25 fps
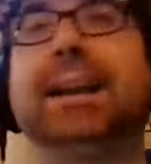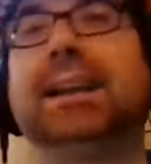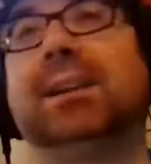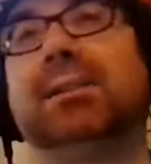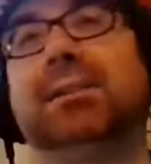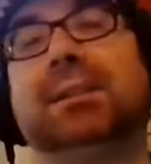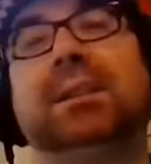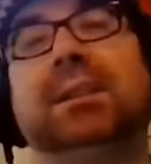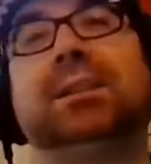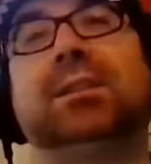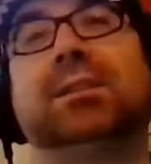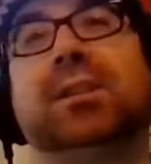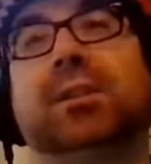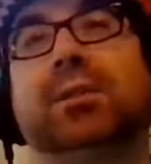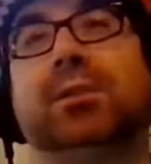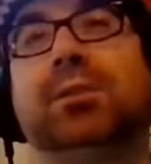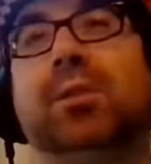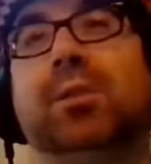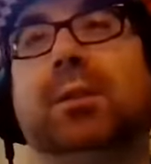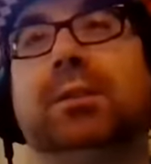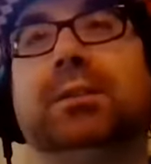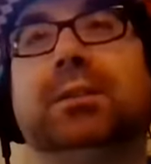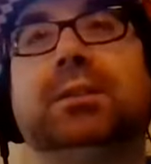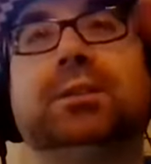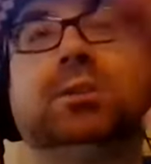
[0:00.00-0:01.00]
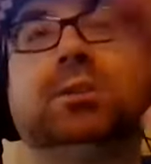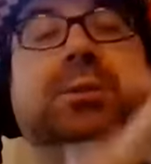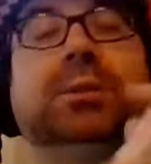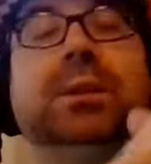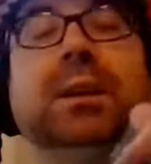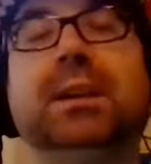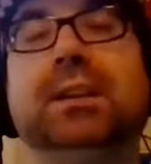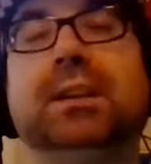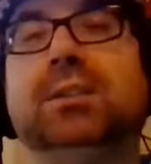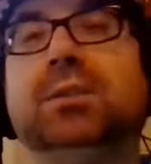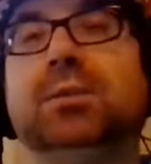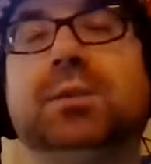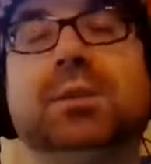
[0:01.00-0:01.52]
get rid of the Dark Order
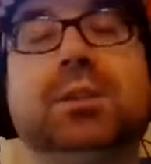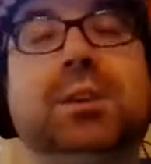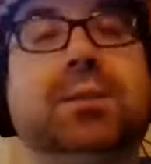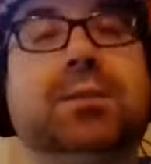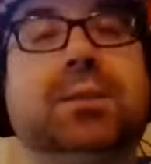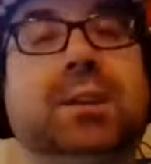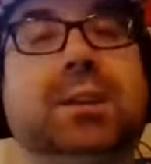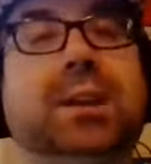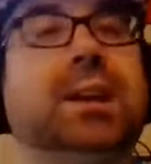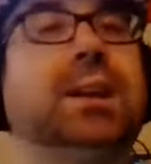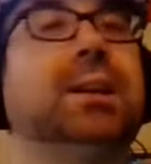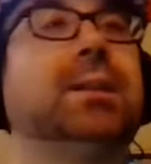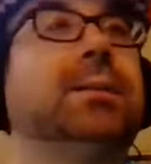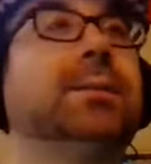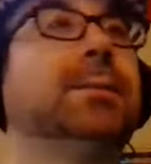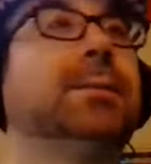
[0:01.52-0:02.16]
and do his own thing.